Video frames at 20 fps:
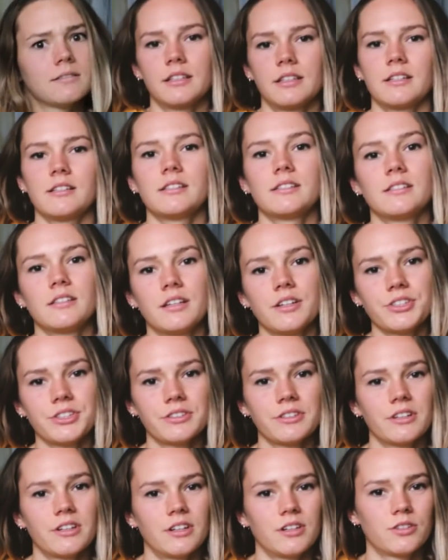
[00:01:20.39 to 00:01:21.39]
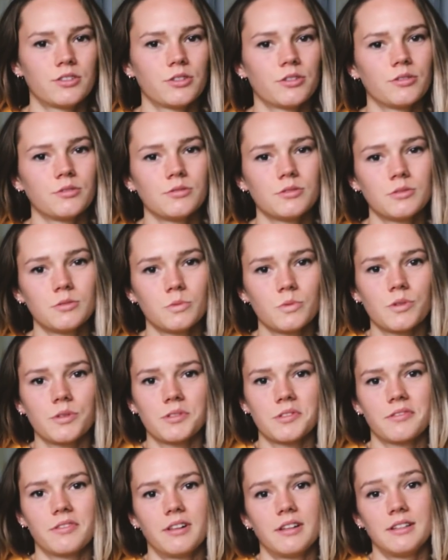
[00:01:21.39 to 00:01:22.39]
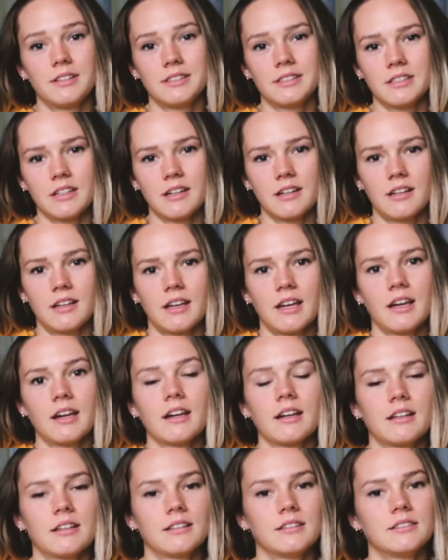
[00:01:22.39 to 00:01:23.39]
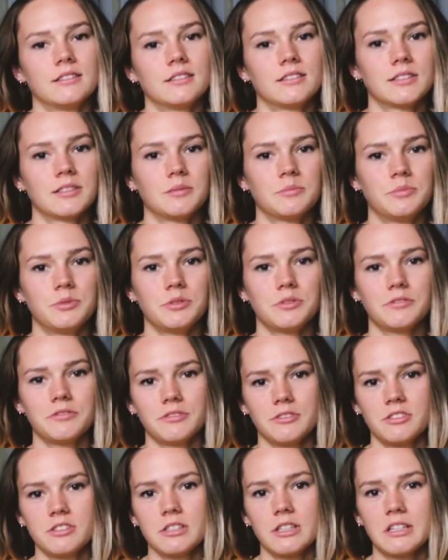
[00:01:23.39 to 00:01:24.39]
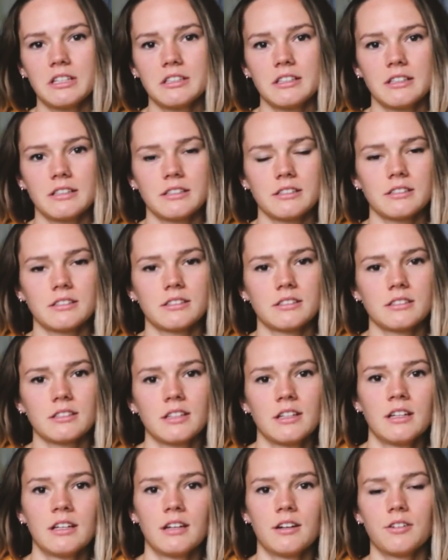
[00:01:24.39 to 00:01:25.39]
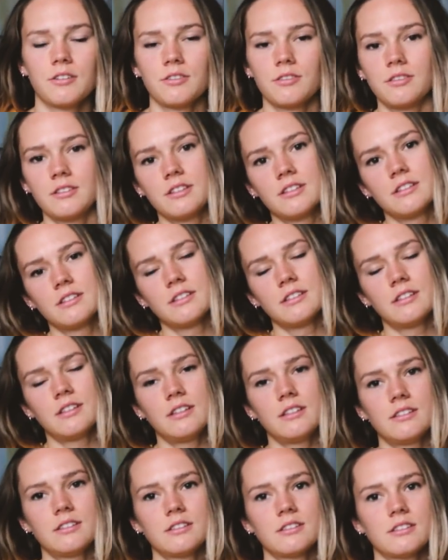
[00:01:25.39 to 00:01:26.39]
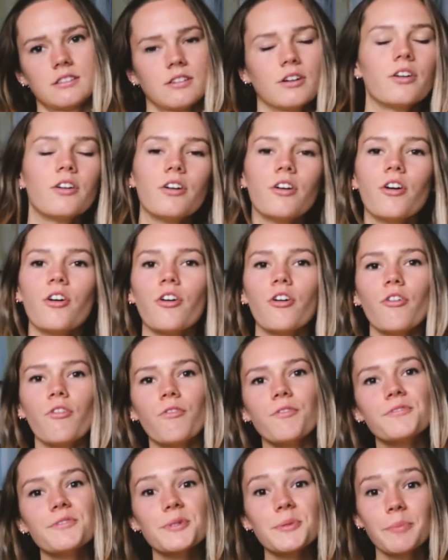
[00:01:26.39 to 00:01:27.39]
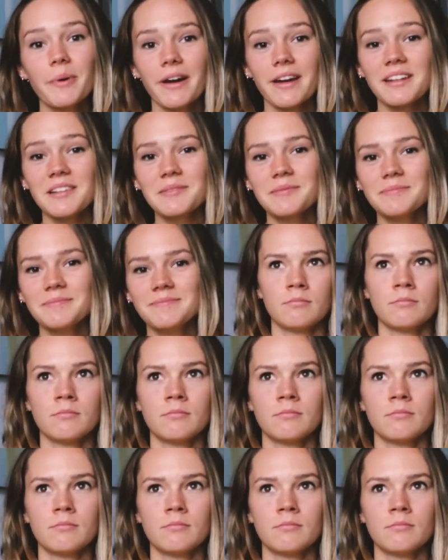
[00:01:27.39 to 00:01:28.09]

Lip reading: The destination that I chose was Valencia, and it's a beautiful city that is on the east of Spain.